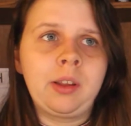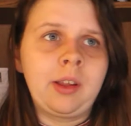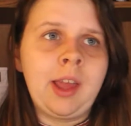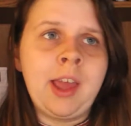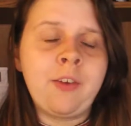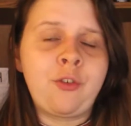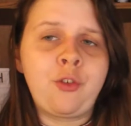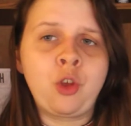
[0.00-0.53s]

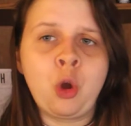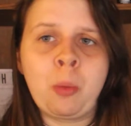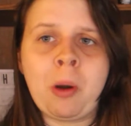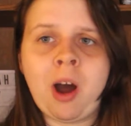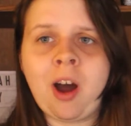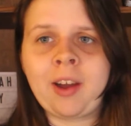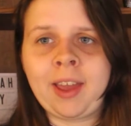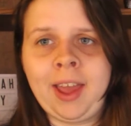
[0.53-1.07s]
if your
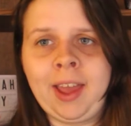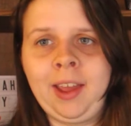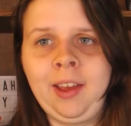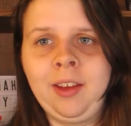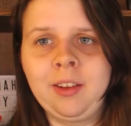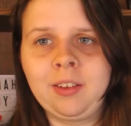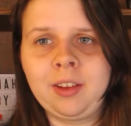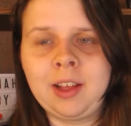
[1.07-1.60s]

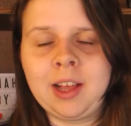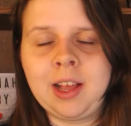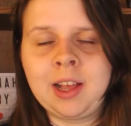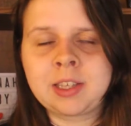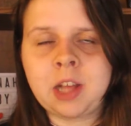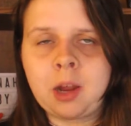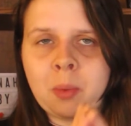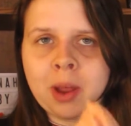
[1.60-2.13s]
parking
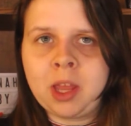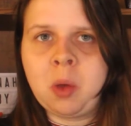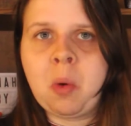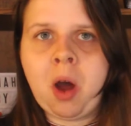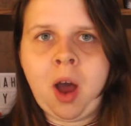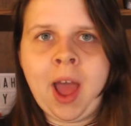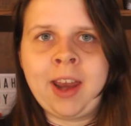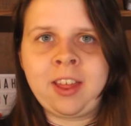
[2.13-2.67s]
is like where you
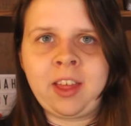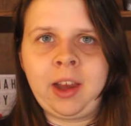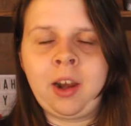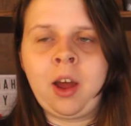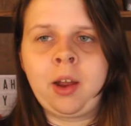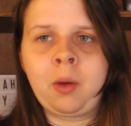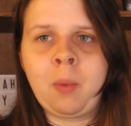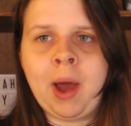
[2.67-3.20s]
are, anything
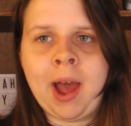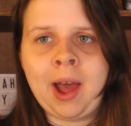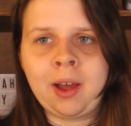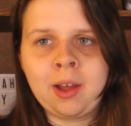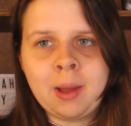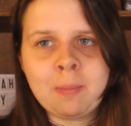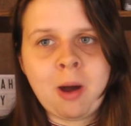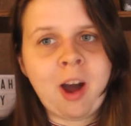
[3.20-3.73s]
like where
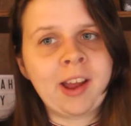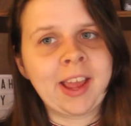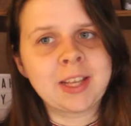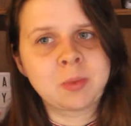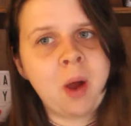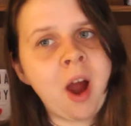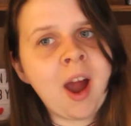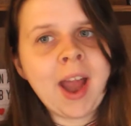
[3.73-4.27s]
parking
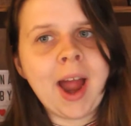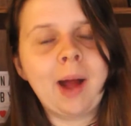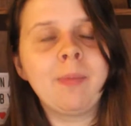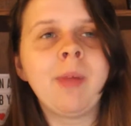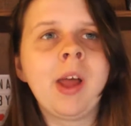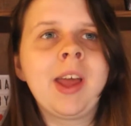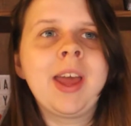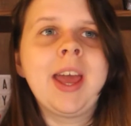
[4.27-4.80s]
is where I am,
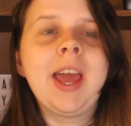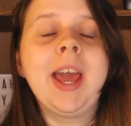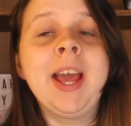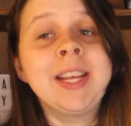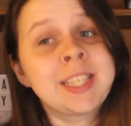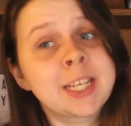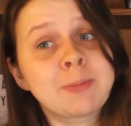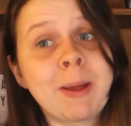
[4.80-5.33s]

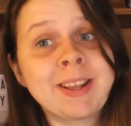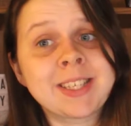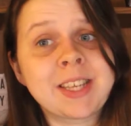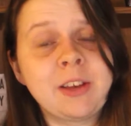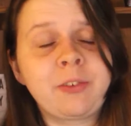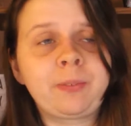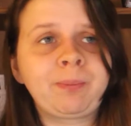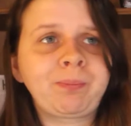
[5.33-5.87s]
it's
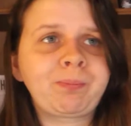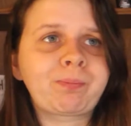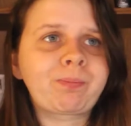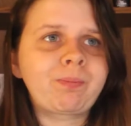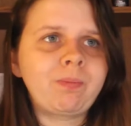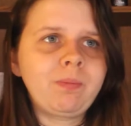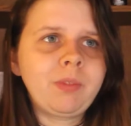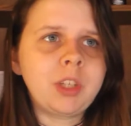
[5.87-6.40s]
expensive.
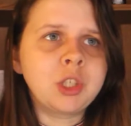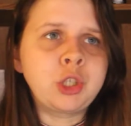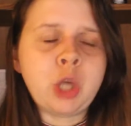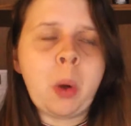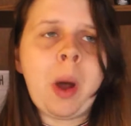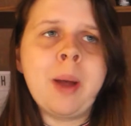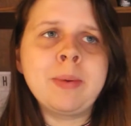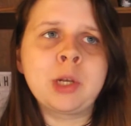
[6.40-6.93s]

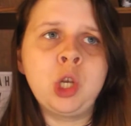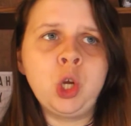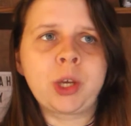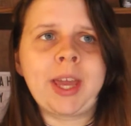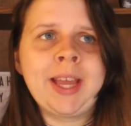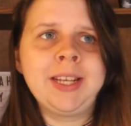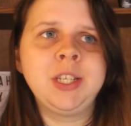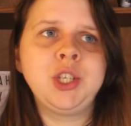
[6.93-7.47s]
So I would
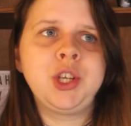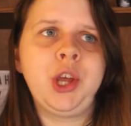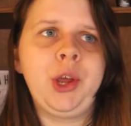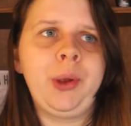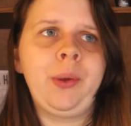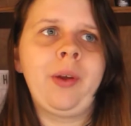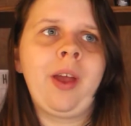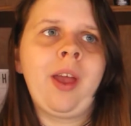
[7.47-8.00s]
look
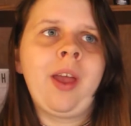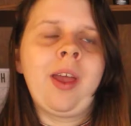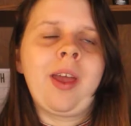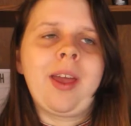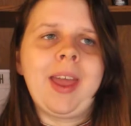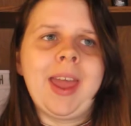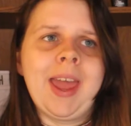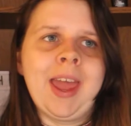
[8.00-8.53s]
into
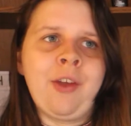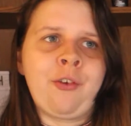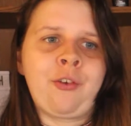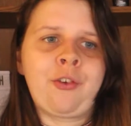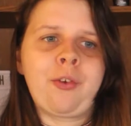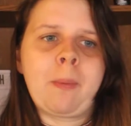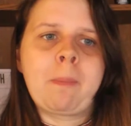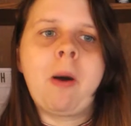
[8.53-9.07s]

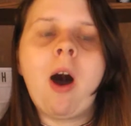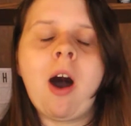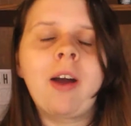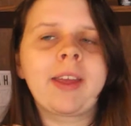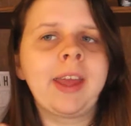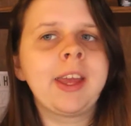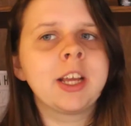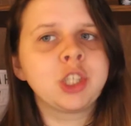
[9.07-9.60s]
if
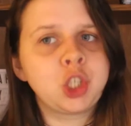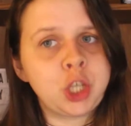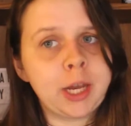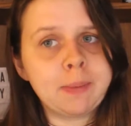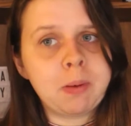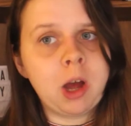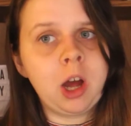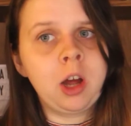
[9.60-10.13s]
parking is
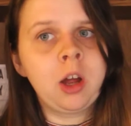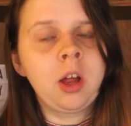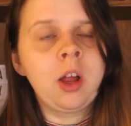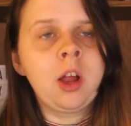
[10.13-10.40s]
cheaper,